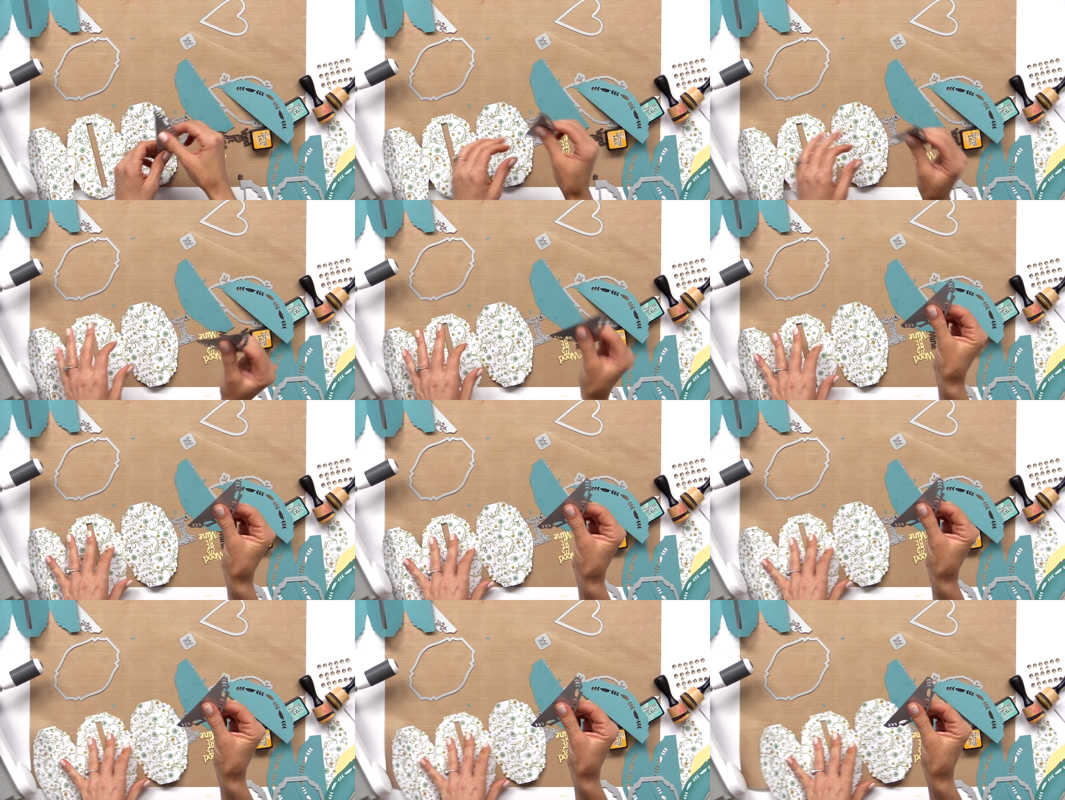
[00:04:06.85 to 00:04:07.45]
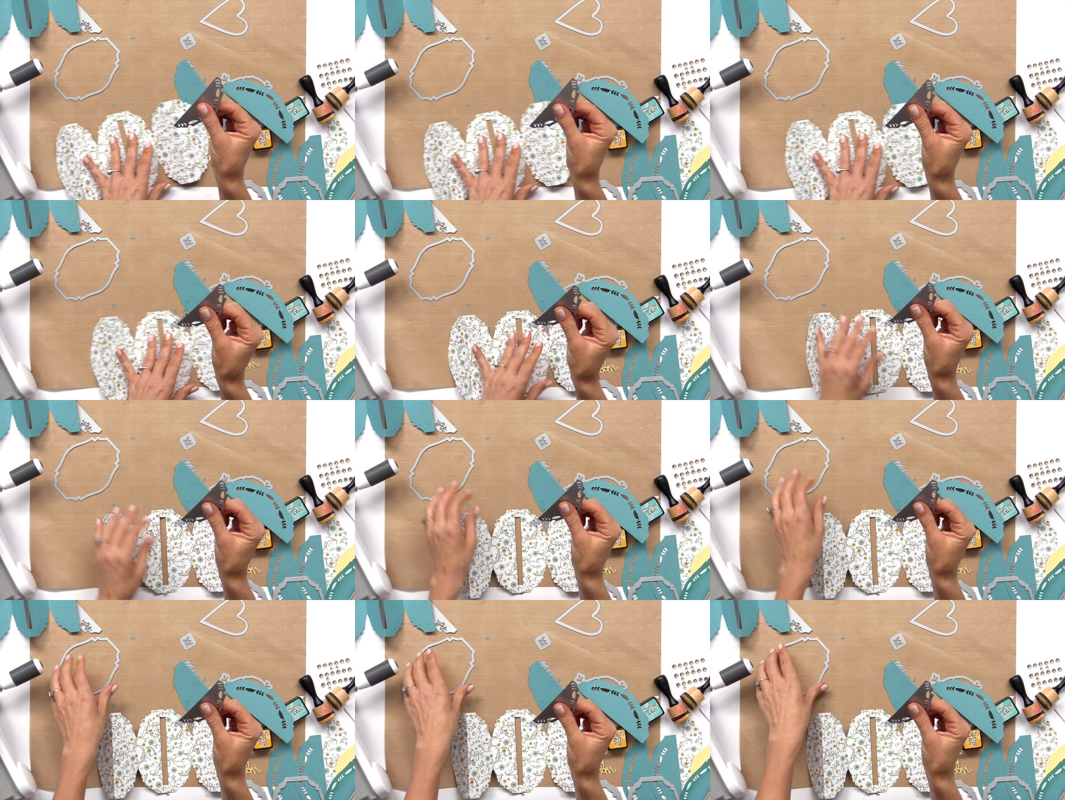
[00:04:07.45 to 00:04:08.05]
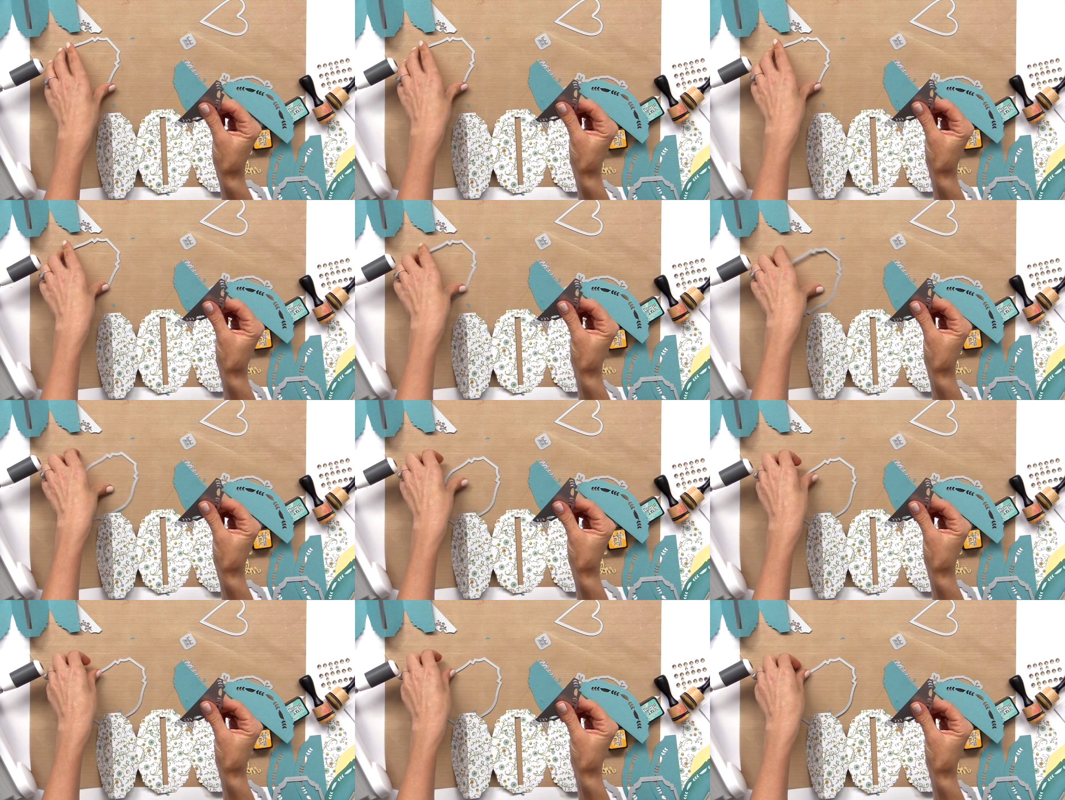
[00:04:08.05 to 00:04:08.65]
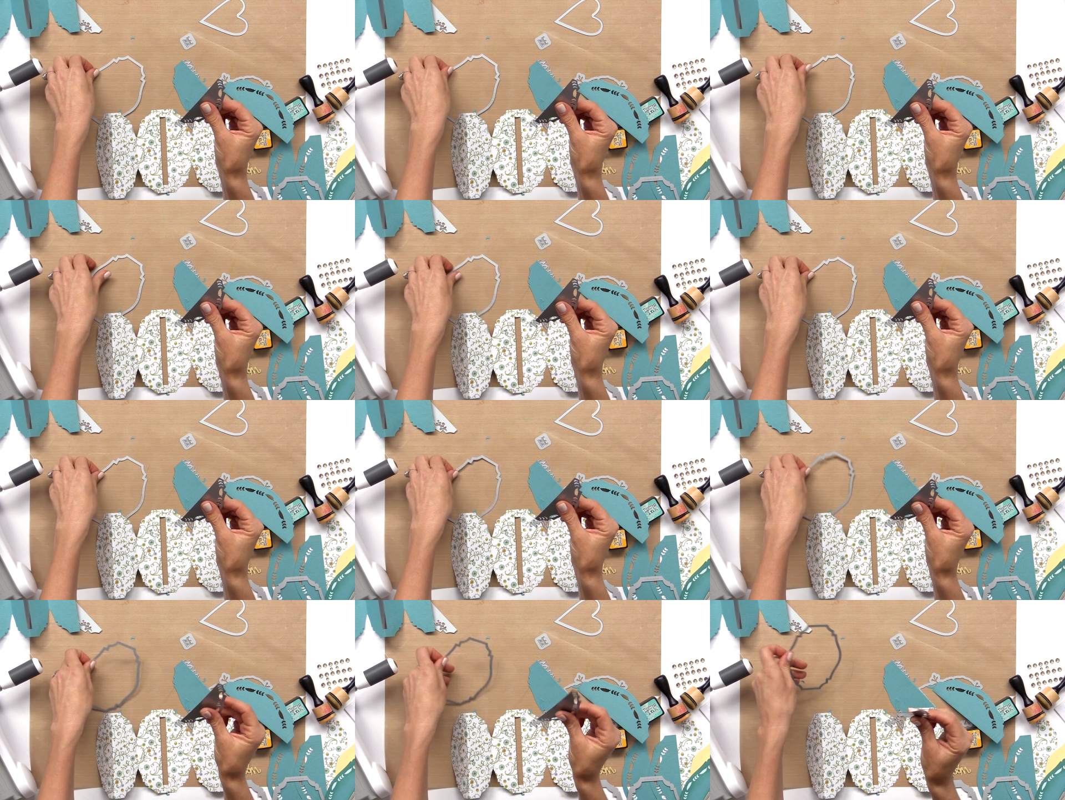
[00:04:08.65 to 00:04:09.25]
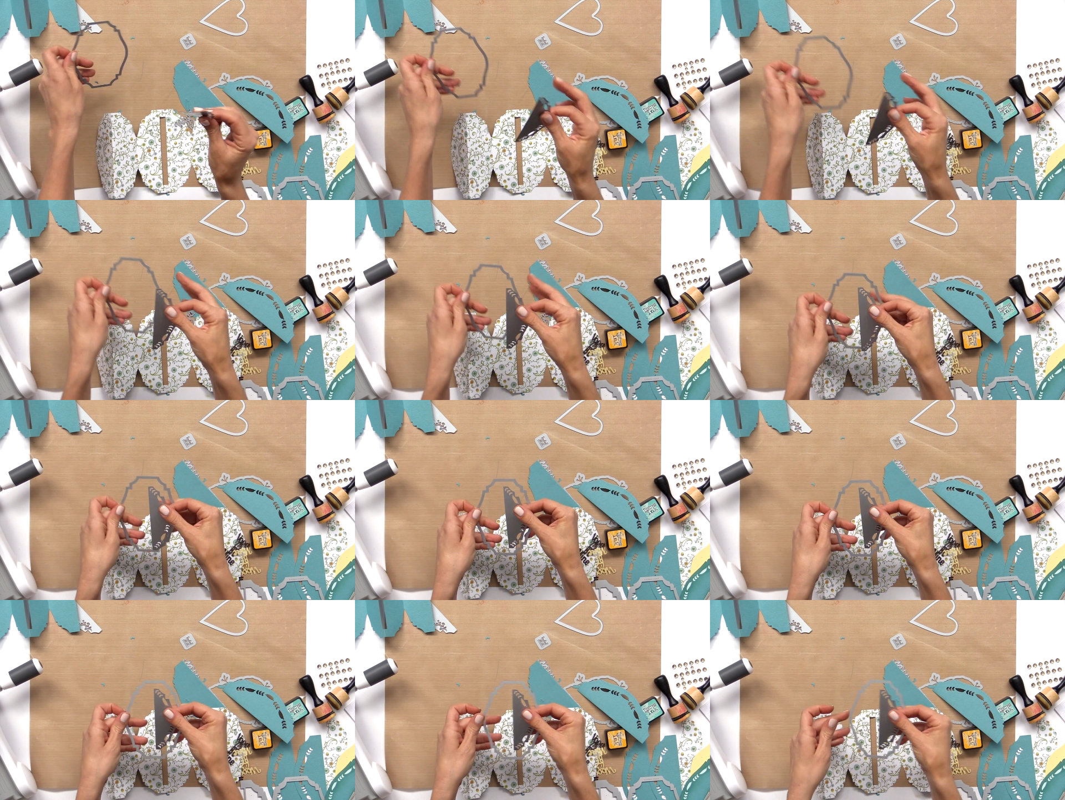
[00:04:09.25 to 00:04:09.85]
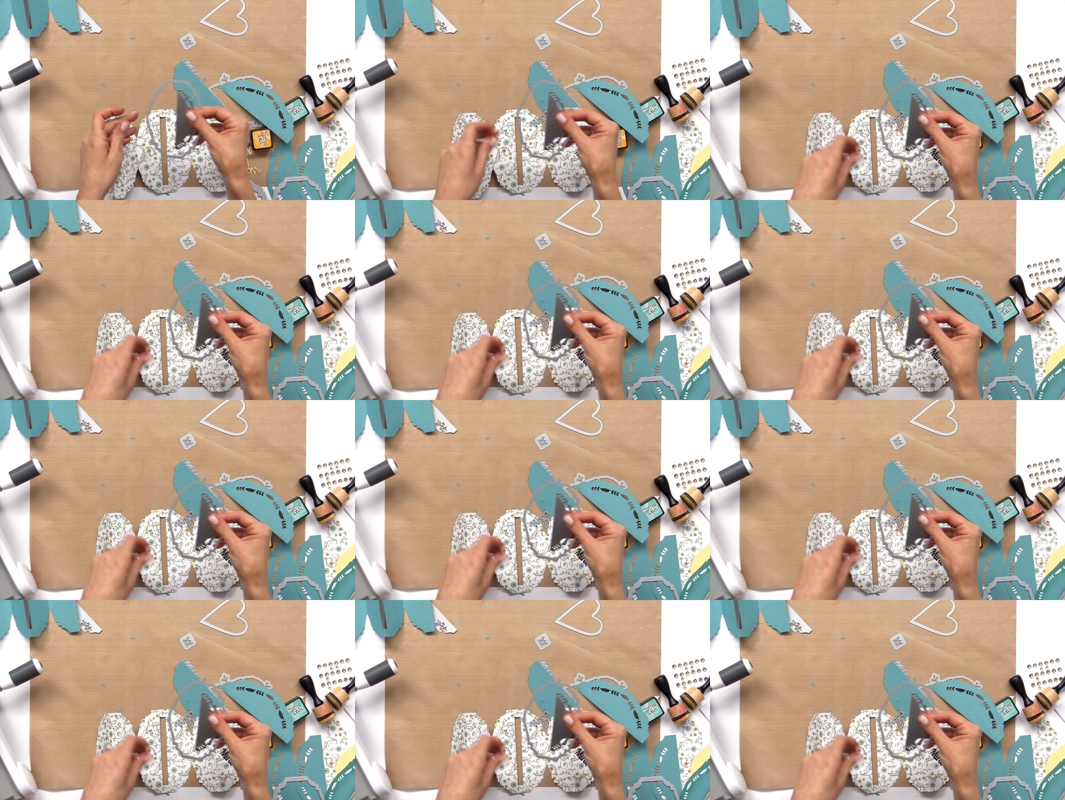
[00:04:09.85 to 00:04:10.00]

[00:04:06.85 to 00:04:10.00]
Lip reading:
(no speaker visible)